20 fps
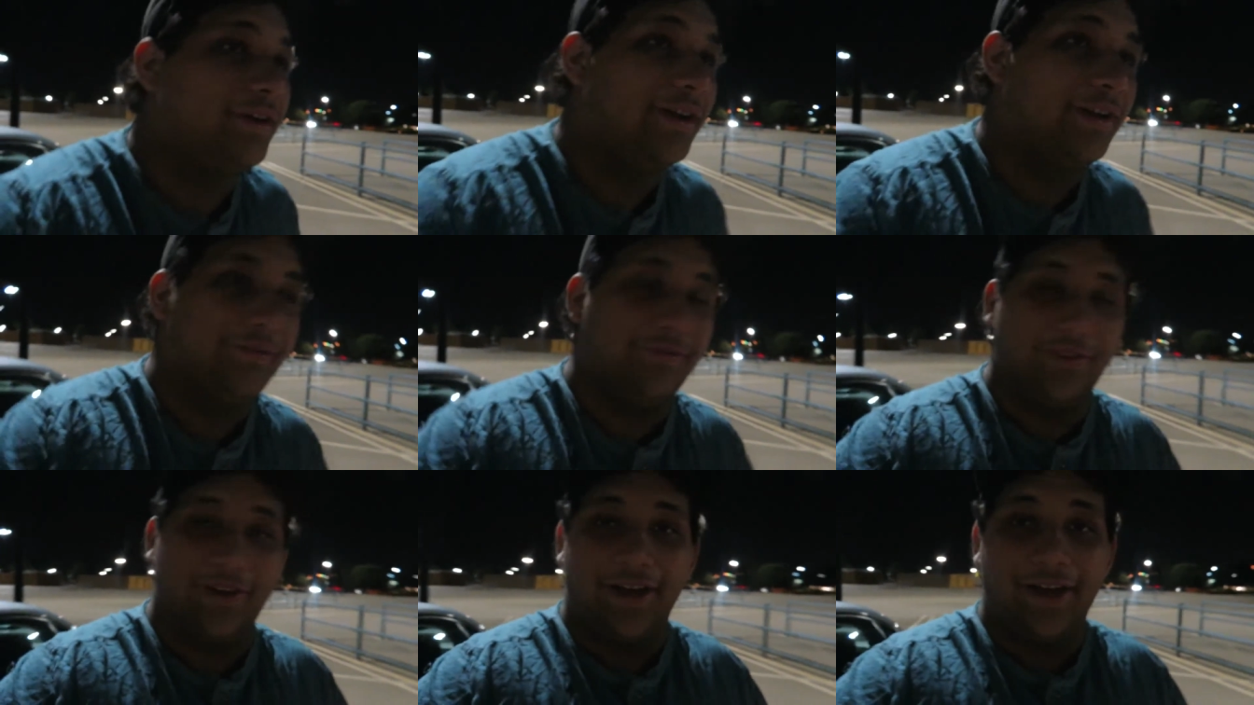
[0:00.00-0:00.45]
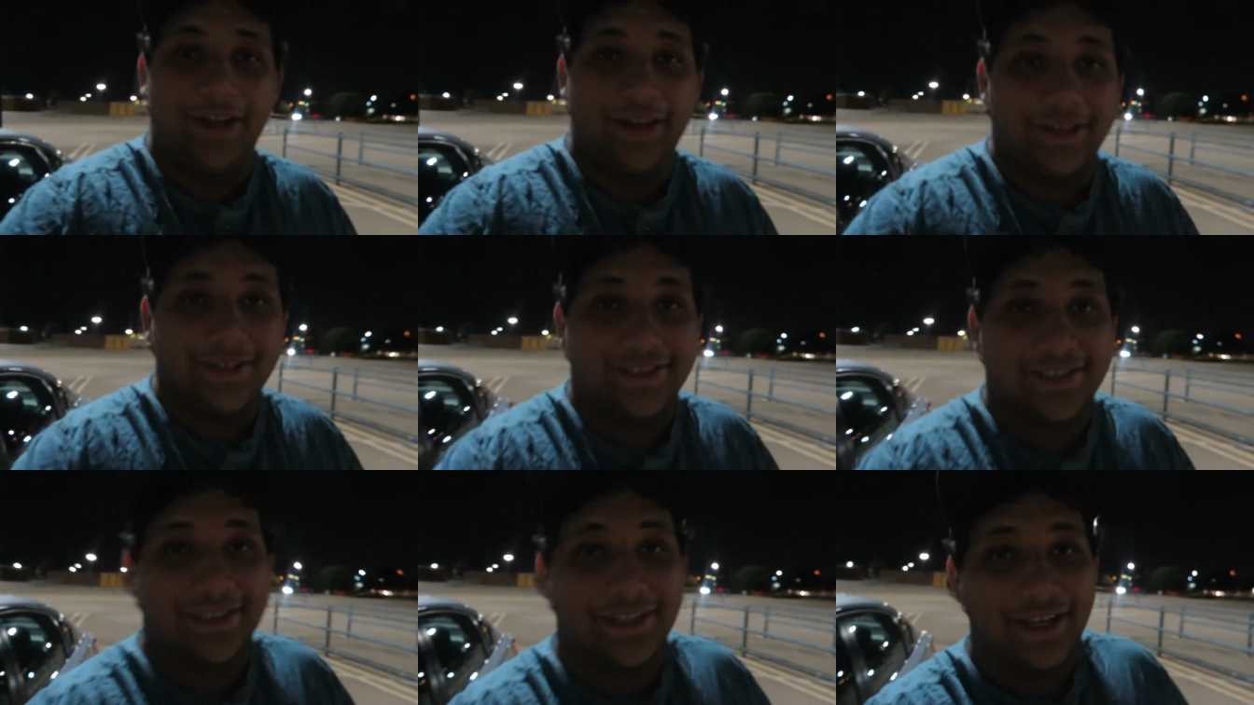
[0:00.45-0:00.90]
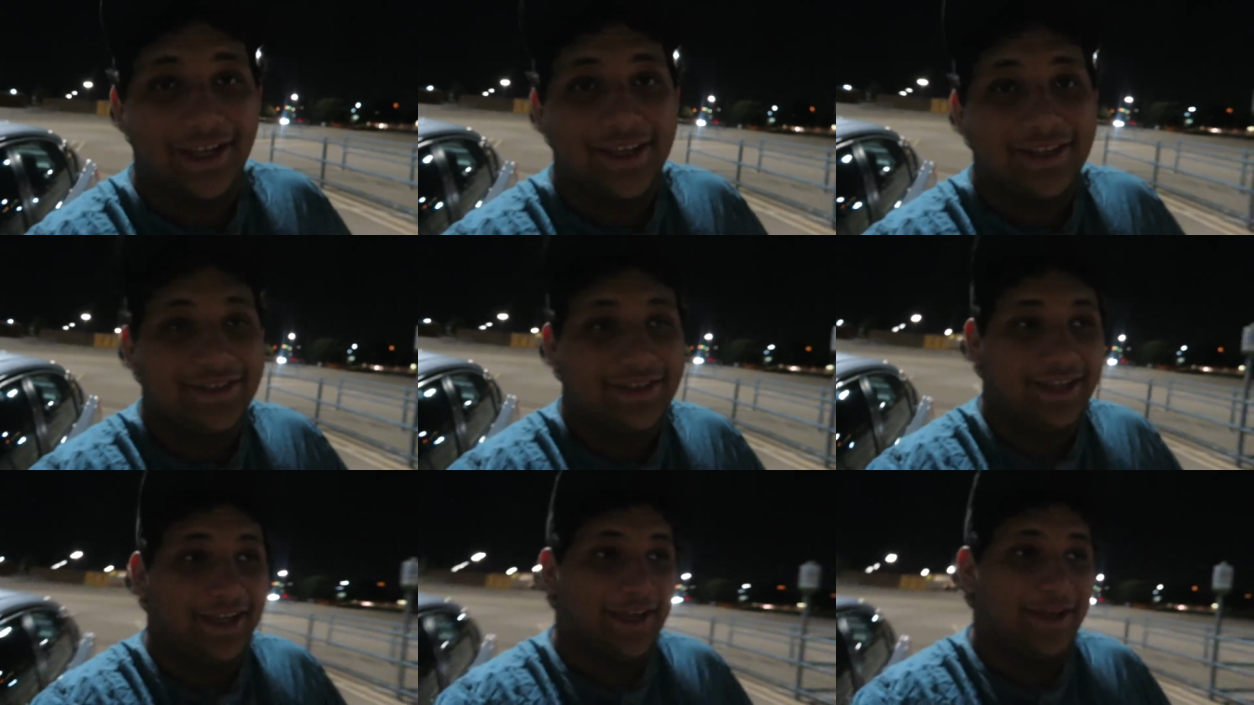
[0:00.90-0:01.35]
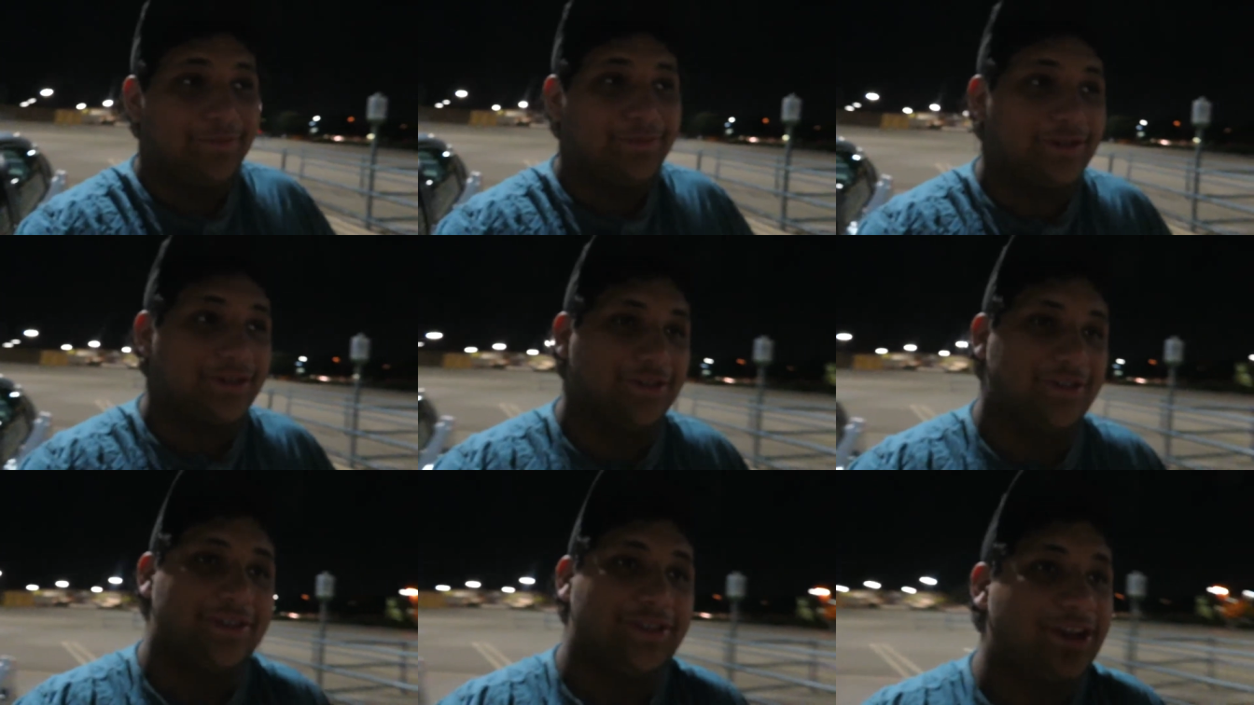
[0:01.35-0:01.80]
advice,
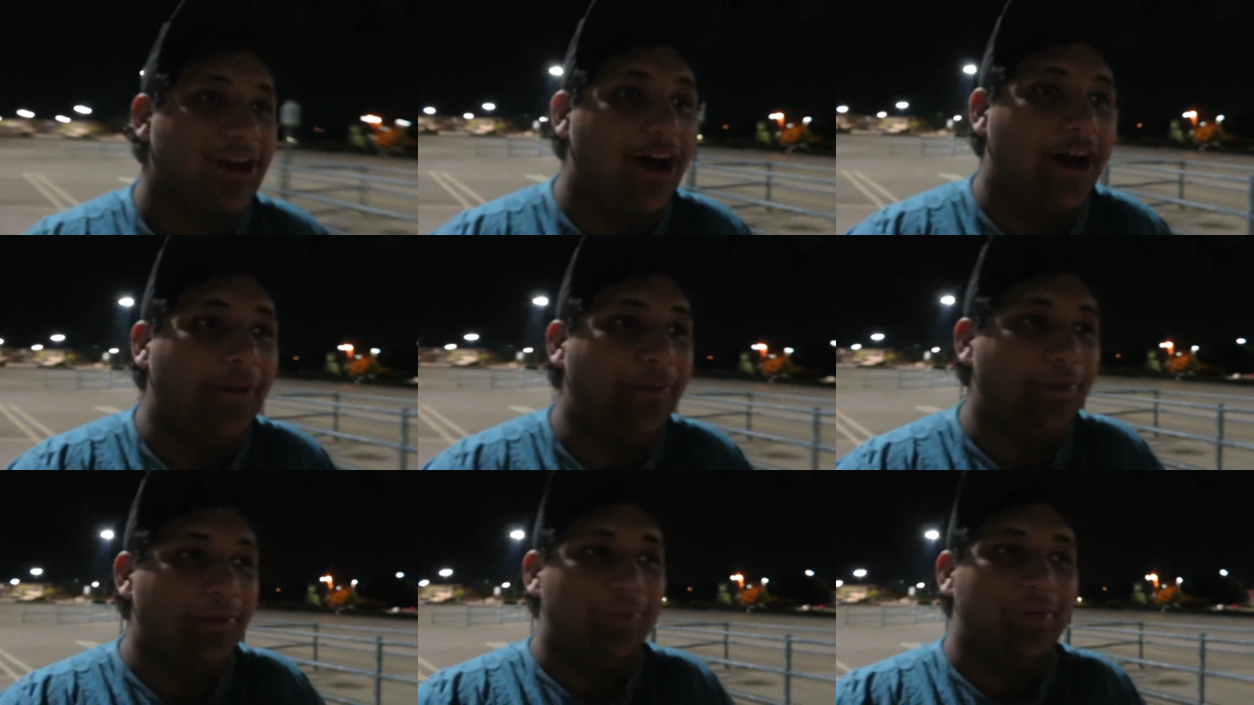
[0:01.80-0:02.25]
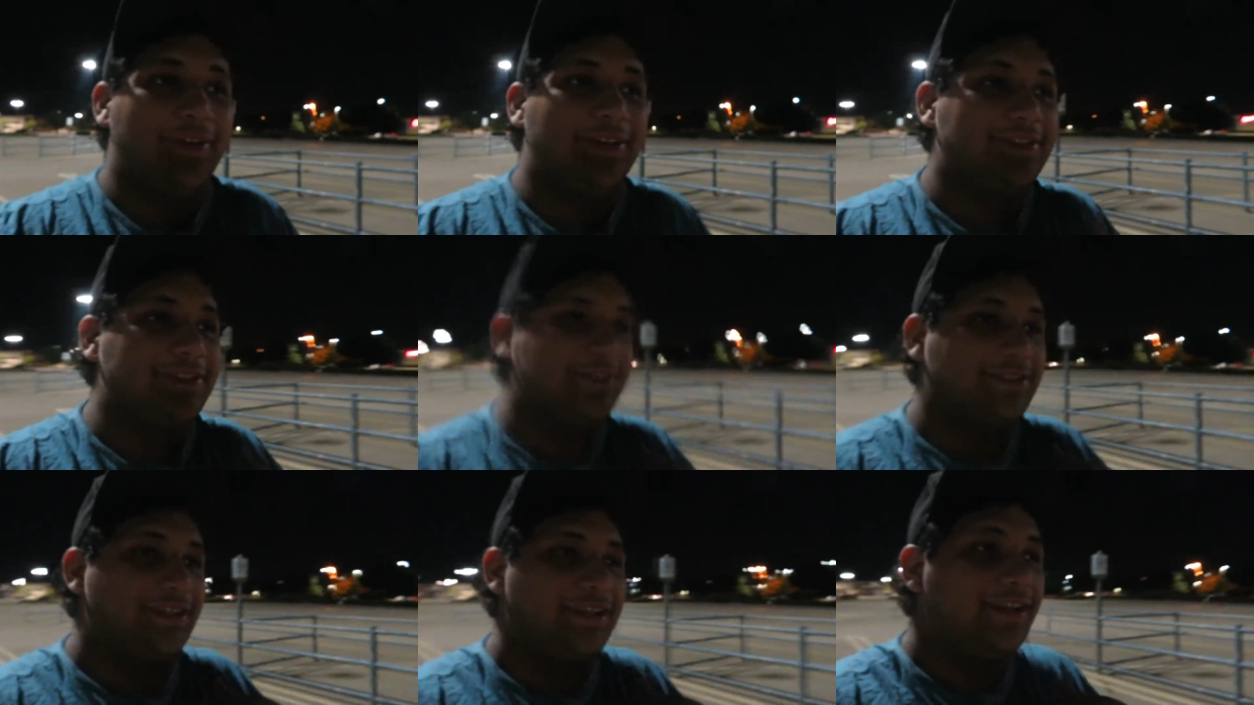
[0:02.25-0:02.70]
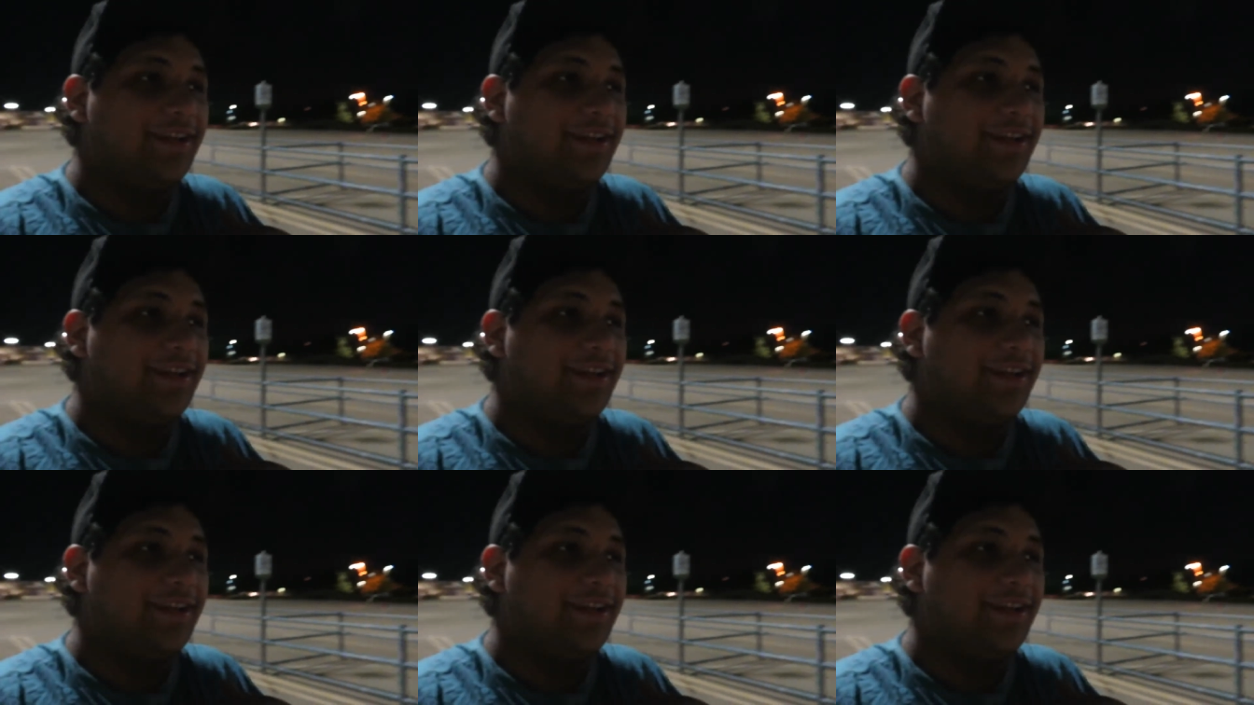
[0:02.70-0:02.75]
tips, or just compliments,